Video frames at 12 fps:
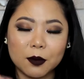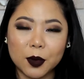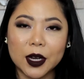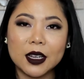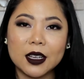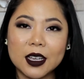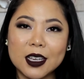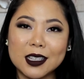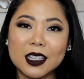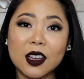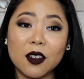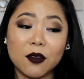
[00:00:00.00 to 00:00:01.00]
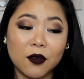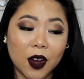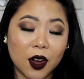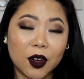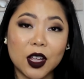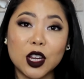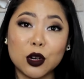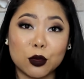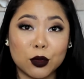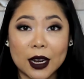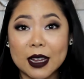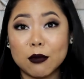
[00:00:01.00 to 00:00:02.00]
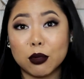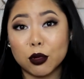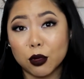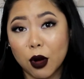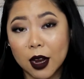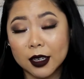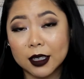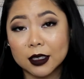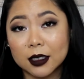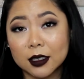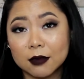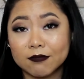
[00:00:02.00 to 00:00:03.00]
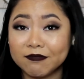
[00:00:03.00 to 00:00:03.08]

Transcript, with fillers: but it is a very great product.